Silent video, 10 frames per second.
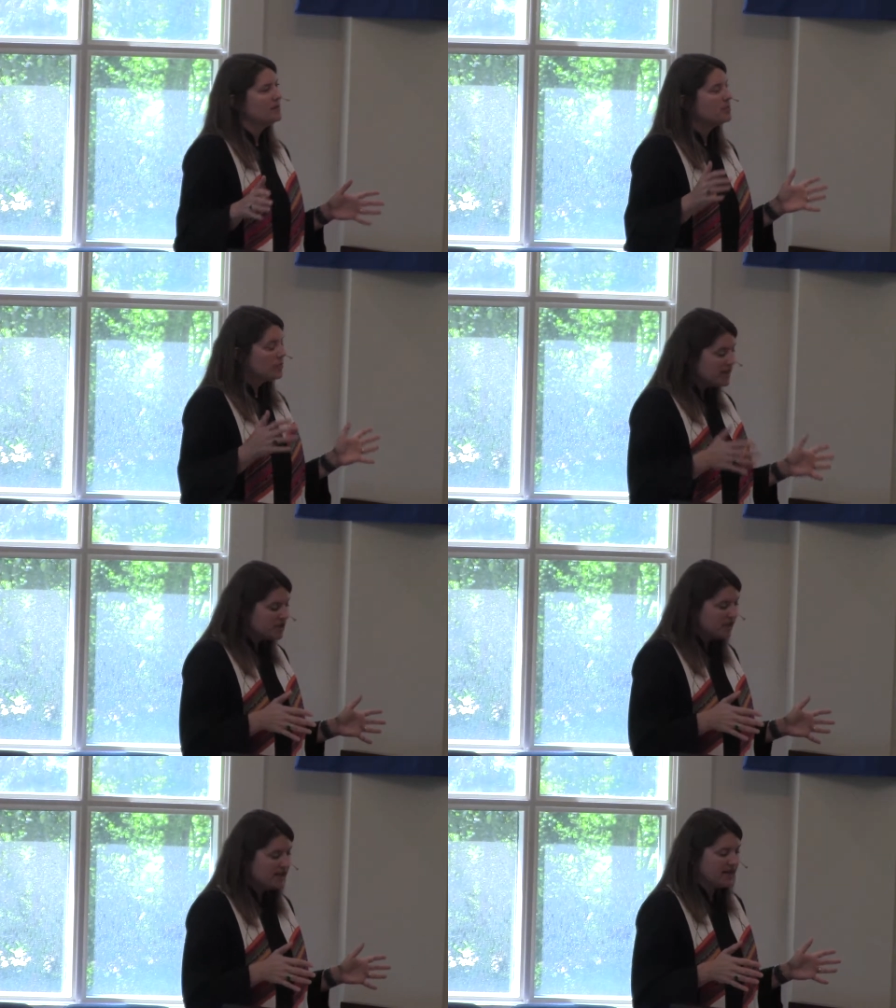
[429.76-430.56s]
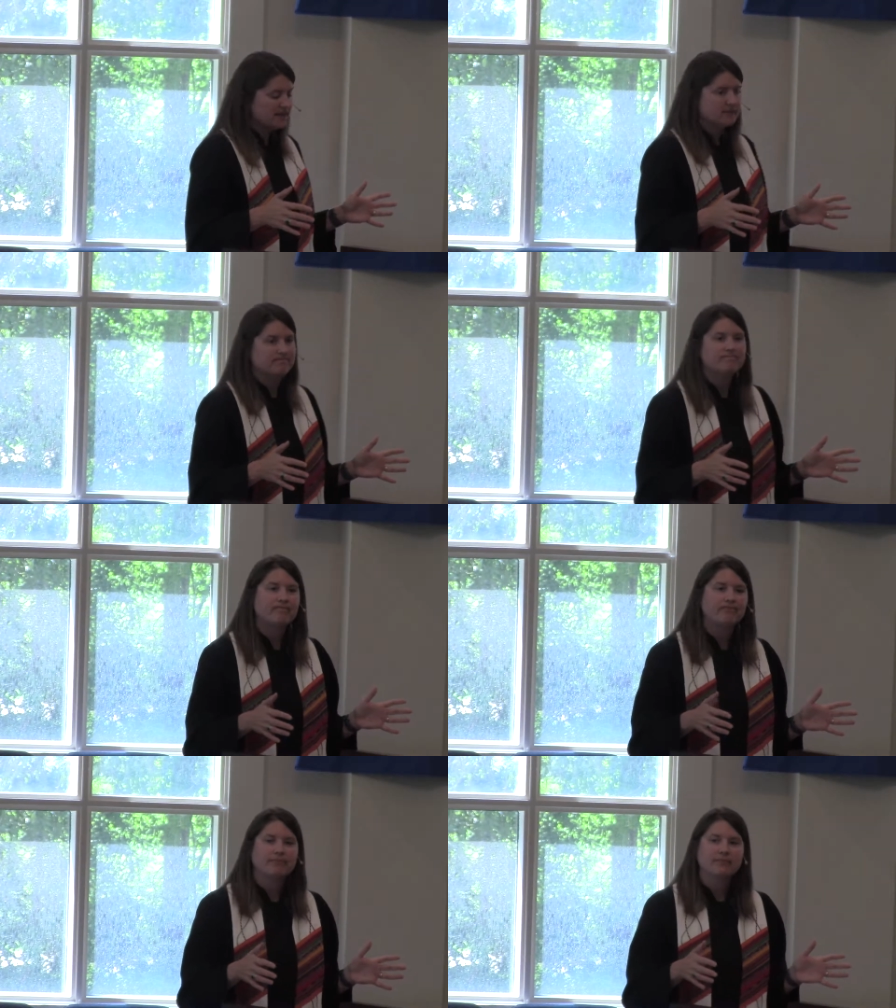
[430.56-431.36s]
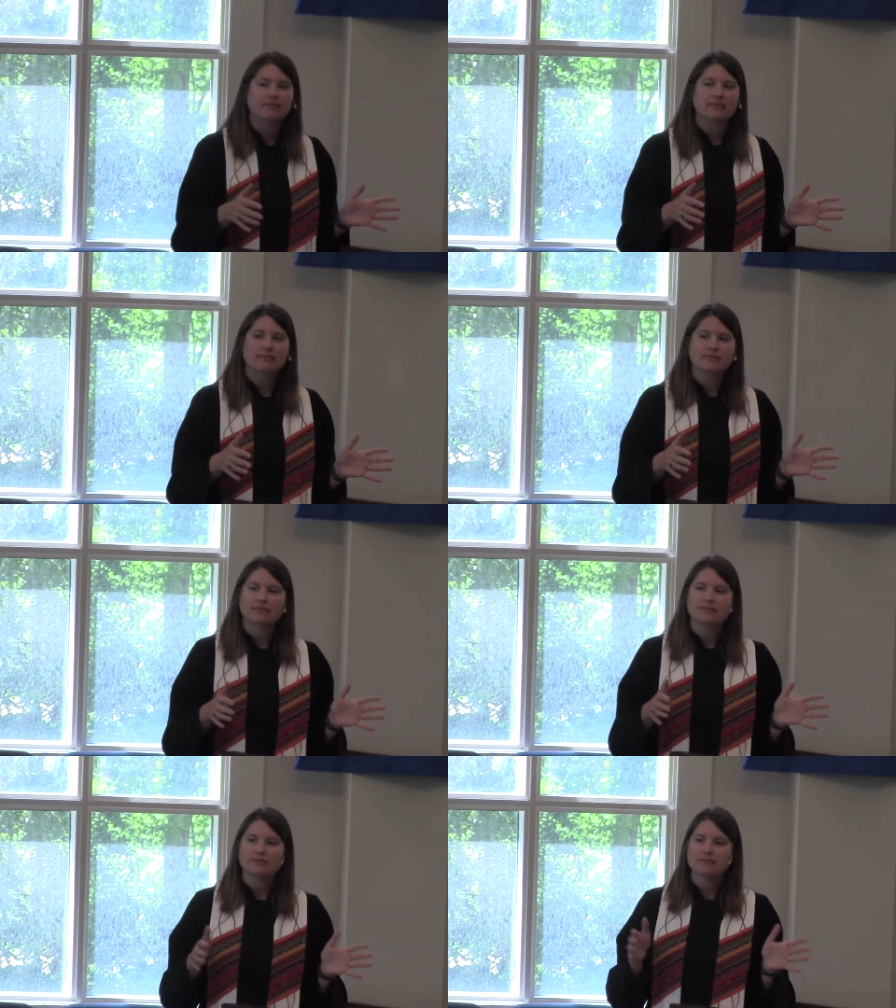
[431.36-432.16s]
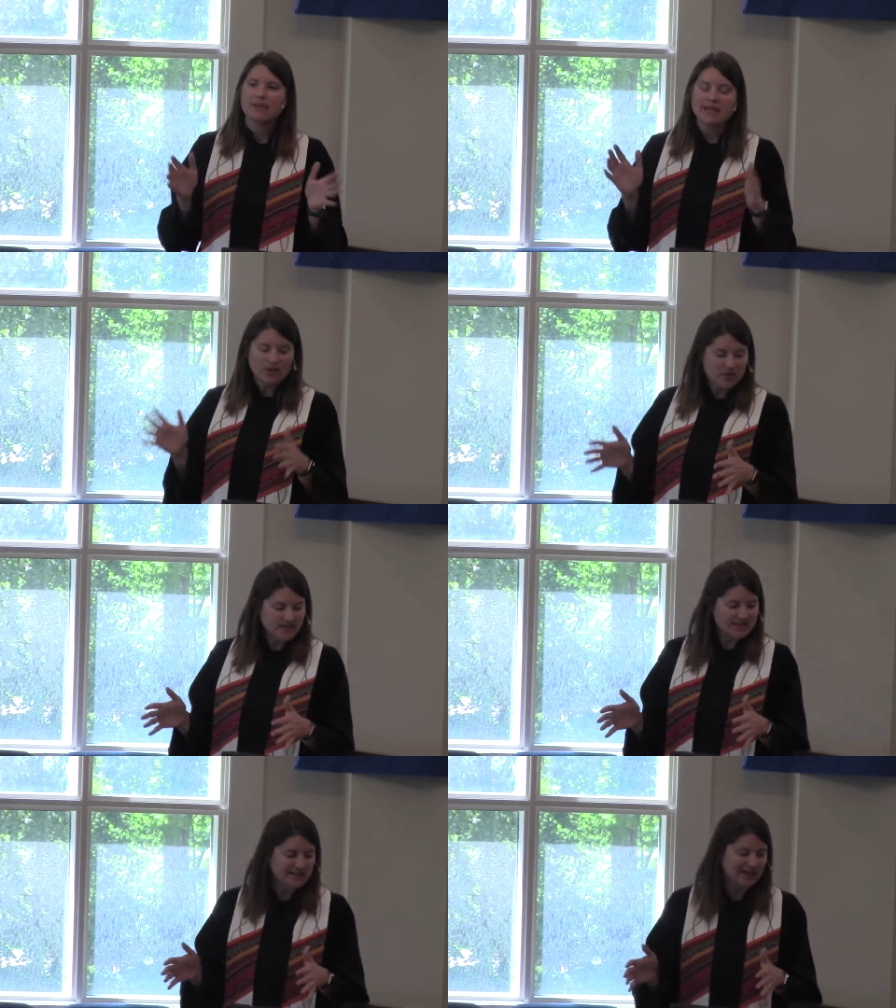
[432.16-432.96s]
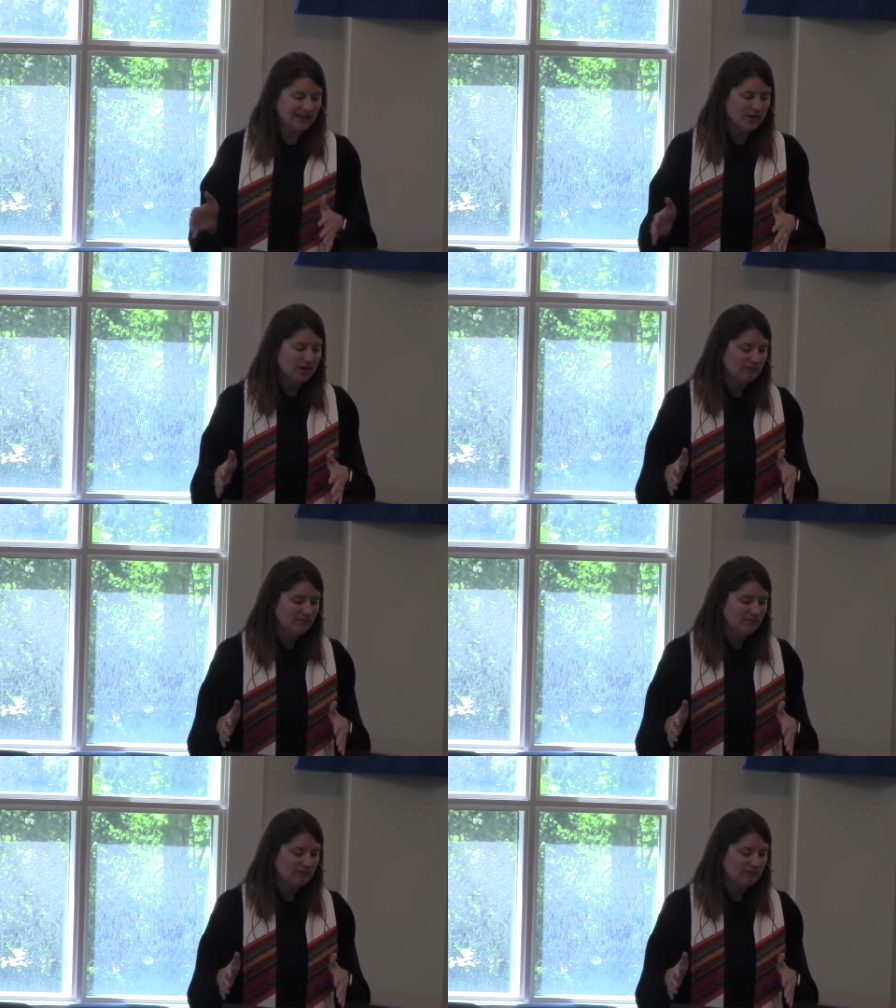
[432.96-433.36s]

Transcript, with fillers: Preach the kingdom, heal the sick,